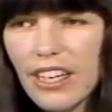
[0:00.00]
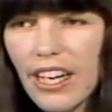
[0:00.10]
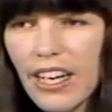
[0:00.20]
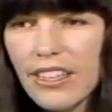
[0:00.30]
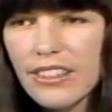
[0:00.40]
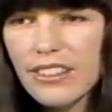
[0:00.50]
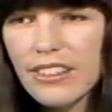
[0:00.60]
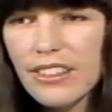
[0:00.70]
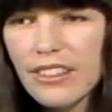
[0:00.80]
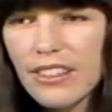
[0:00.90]
And
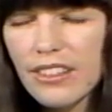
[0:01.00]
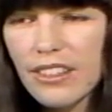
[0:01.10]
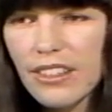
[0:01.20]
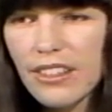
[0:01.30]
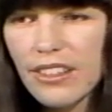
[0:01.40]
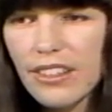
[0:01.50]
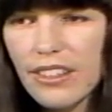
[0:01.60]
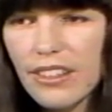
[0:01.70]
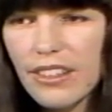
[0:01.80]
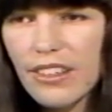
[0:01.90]

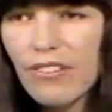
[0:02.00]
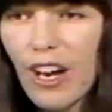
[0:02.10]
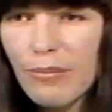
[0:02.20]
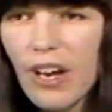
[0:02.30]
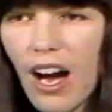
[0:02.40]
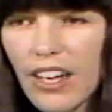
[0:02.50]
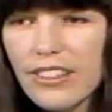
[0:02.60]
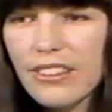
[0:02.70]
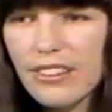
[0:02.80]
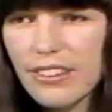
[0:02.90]
if I'm not,
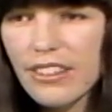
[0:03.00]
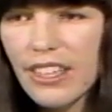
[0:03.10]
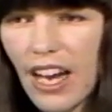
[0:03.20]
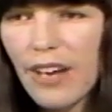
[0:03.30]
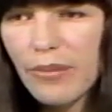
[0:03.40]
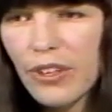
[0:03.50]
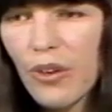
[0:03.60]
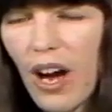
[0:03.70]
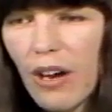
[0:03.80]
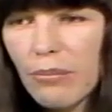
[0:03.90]
then I'm, you
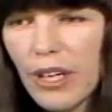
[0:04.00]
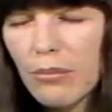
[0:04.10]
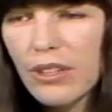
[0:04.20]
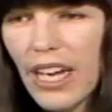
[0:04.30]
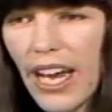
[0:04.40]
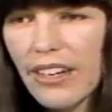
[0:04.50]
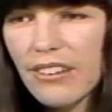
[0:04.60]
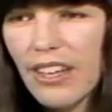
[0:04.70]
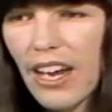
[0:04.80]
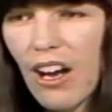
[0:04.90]
know, I'll be able to
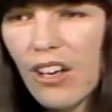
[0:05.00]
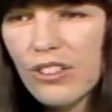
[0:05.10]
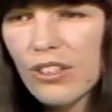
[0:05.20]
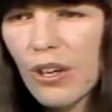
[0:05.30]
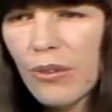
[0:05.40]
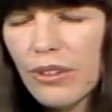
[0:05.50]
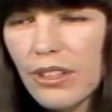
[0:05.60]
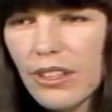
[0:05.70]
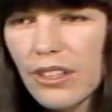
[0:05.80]
handle that also.